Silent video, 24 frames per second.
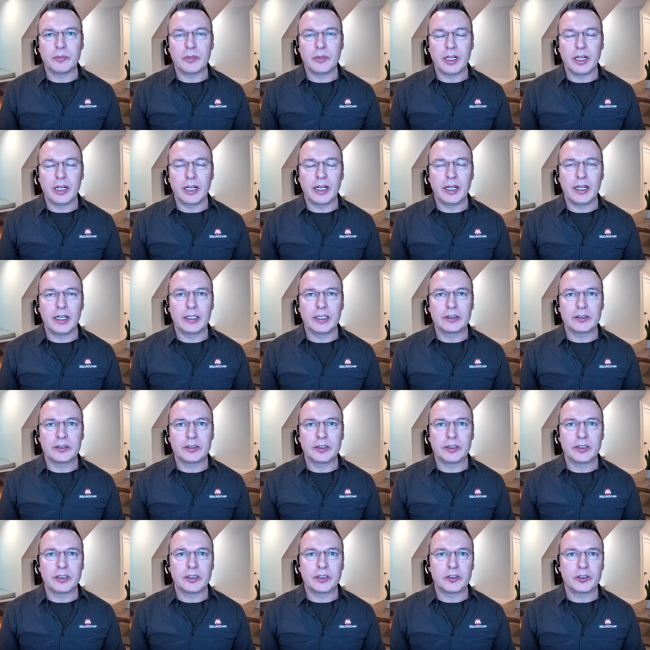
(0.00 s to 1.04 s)
uh,
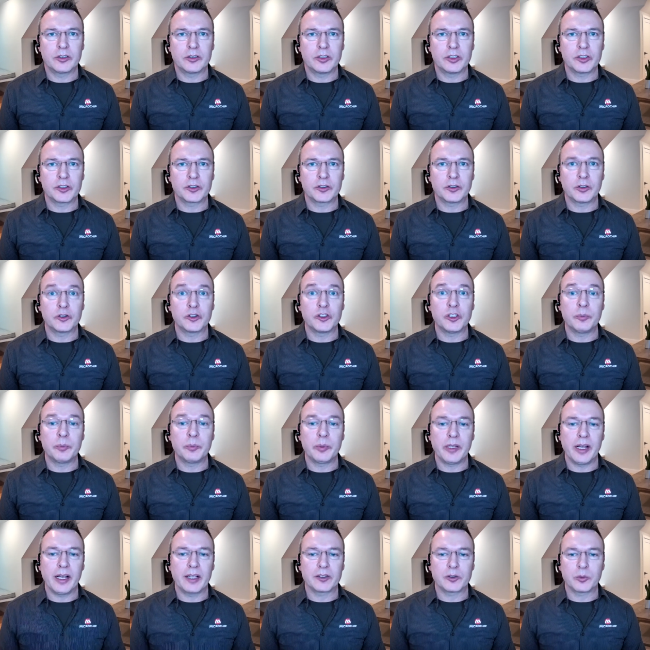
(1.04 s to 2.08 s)
to the traditional
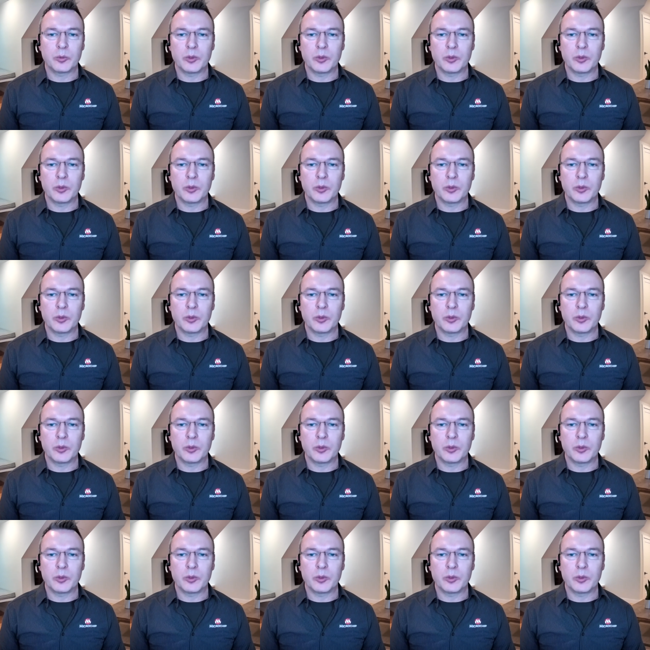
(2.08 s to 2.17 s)
GPS,